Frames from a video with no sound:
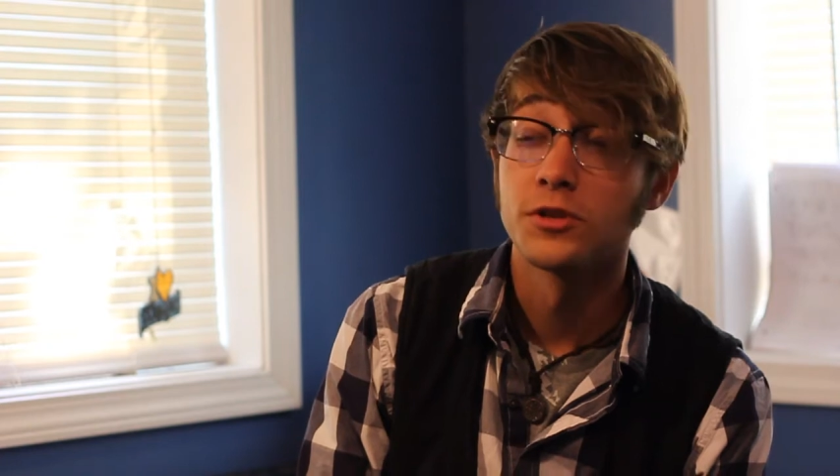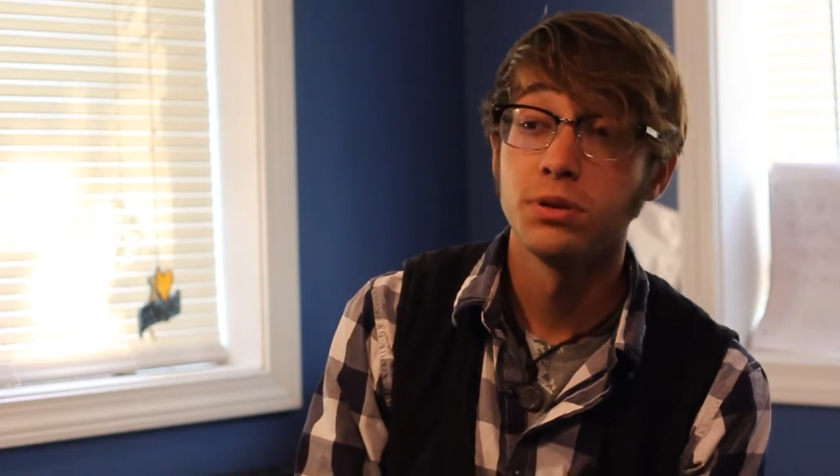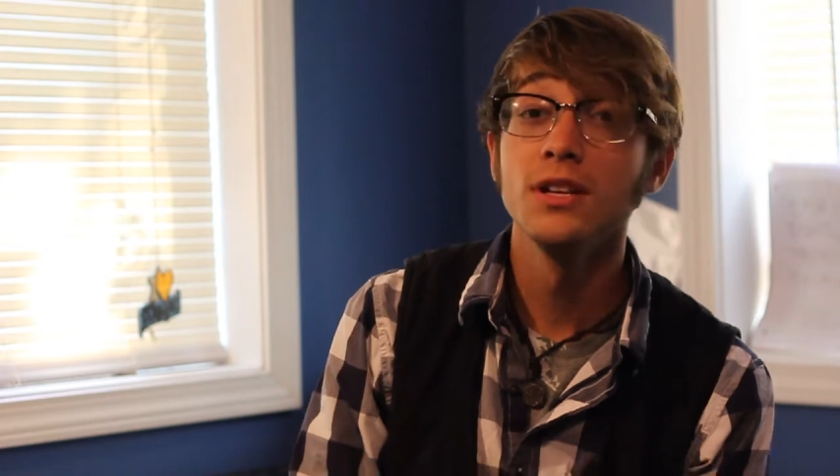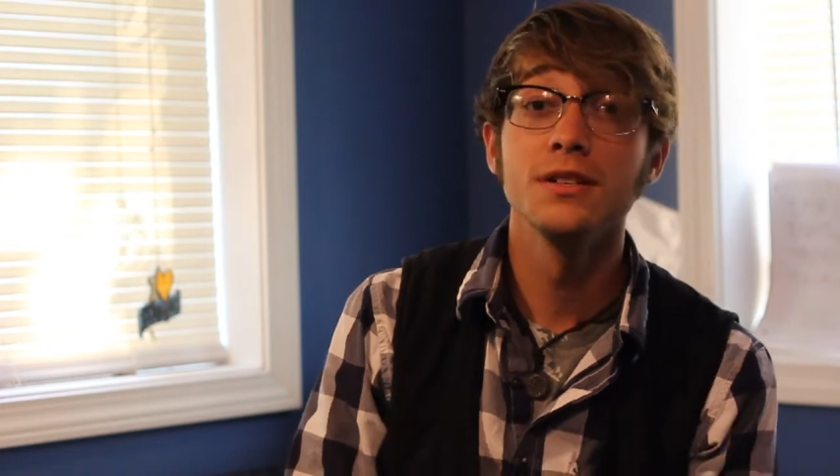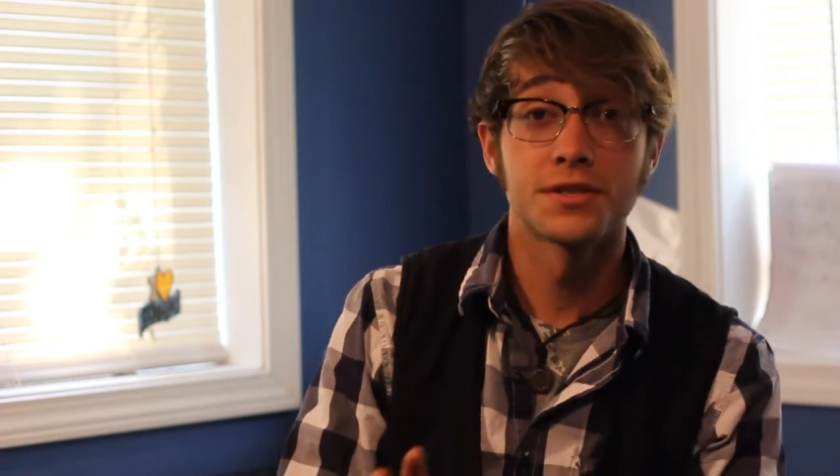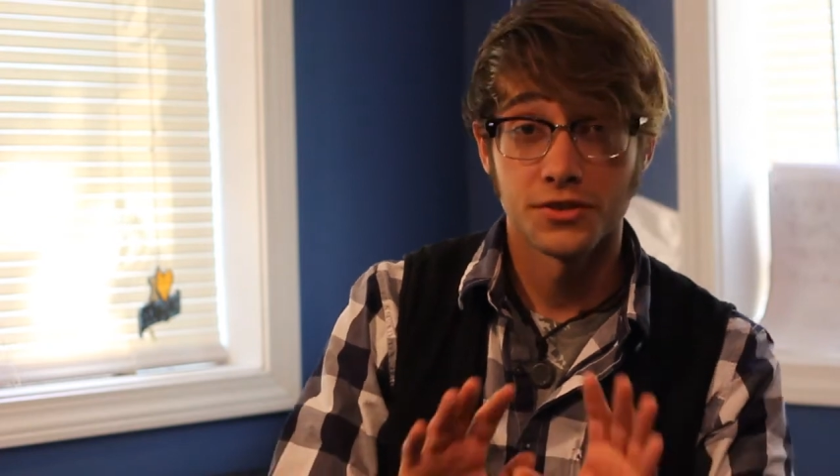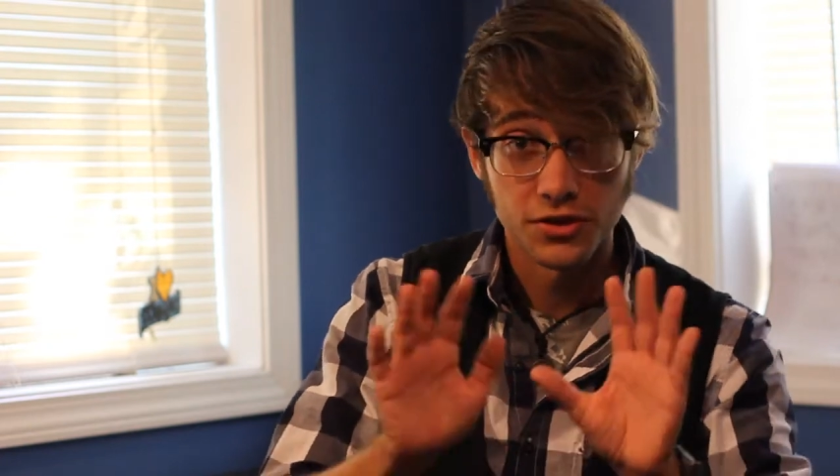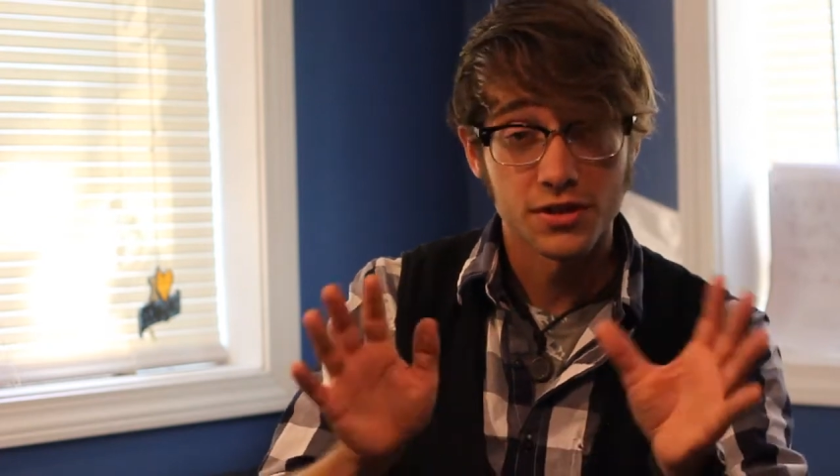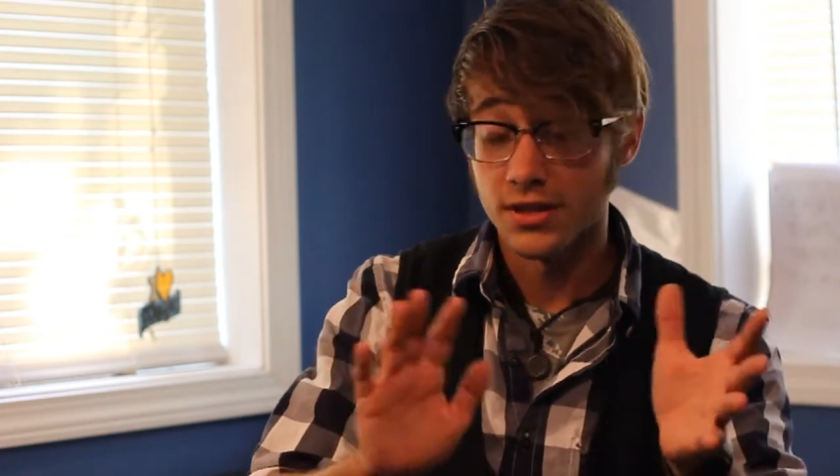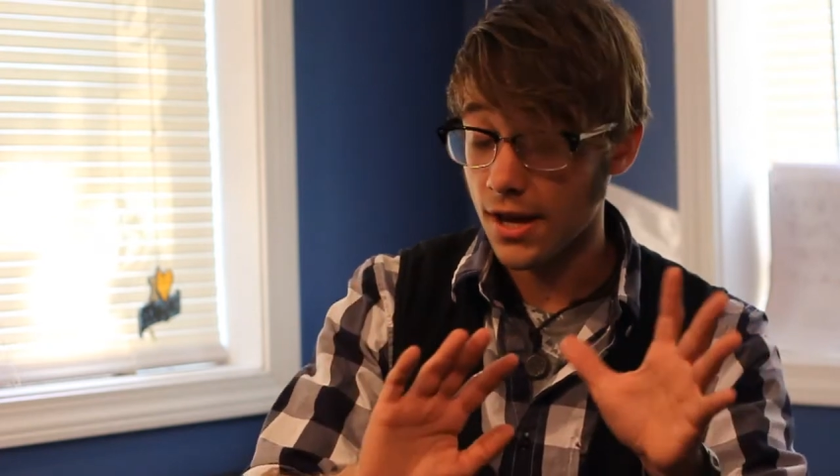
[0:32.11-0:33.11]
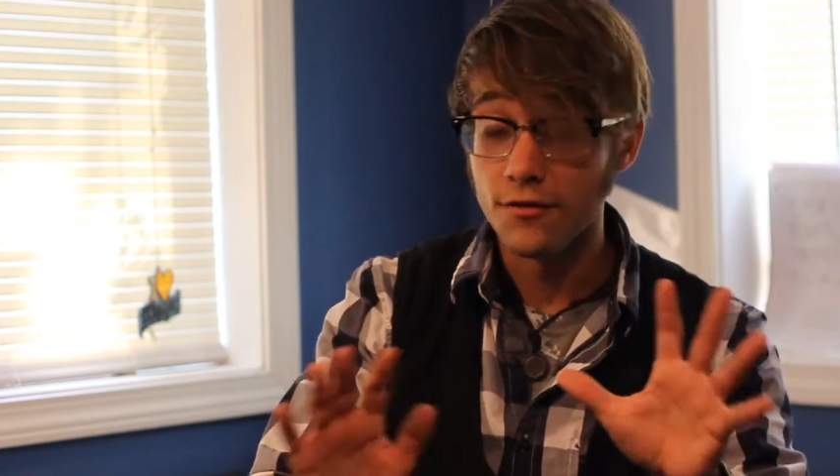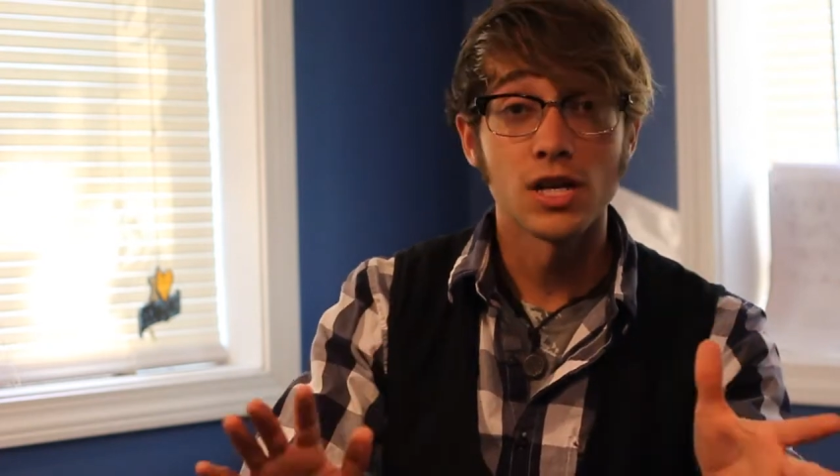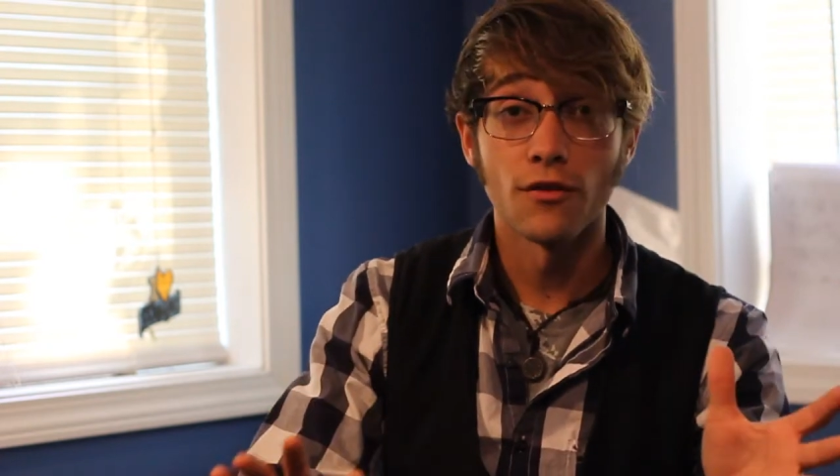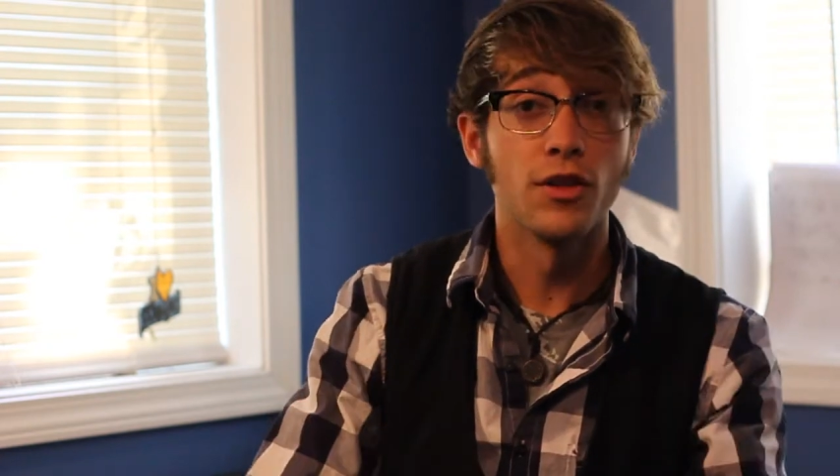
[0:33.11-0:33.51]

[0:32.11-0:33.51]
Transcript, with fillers: please just save yourself the